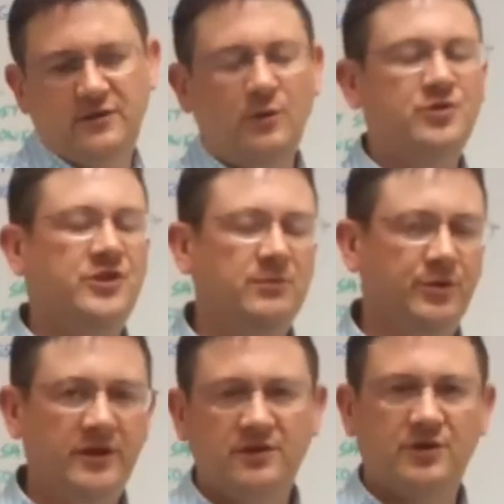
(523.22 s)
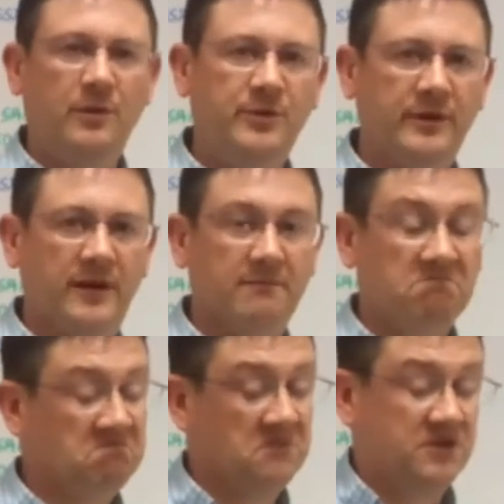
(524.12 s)
If it's losing you money, stop doing it.
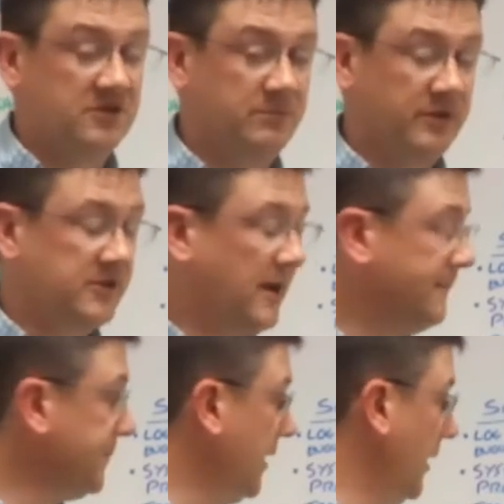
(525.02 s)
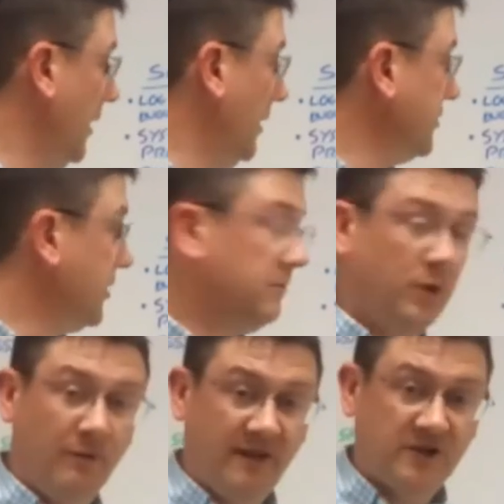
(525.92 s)
Simple as that. So
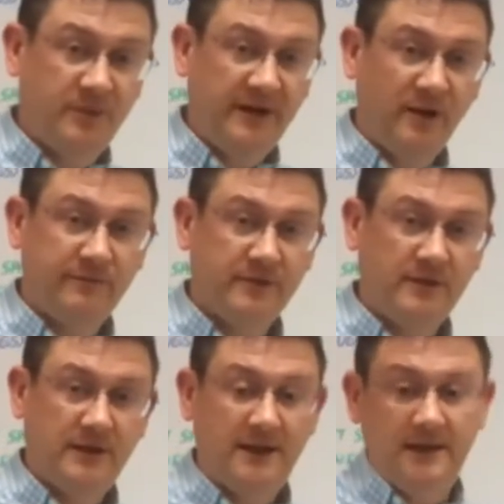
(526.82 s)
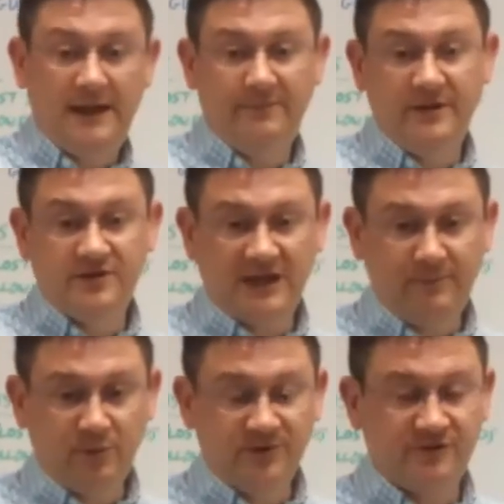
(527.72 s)
hopefully that's been helpful. I've been
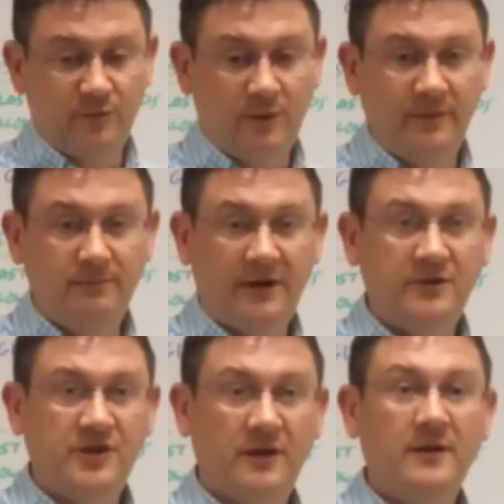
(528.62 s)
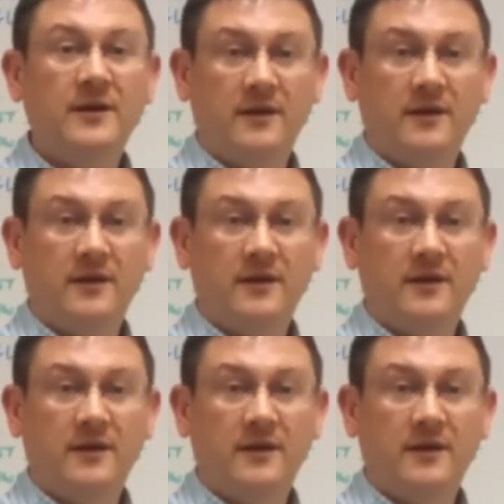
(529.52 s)
Simon Robinson, One Woman Manager.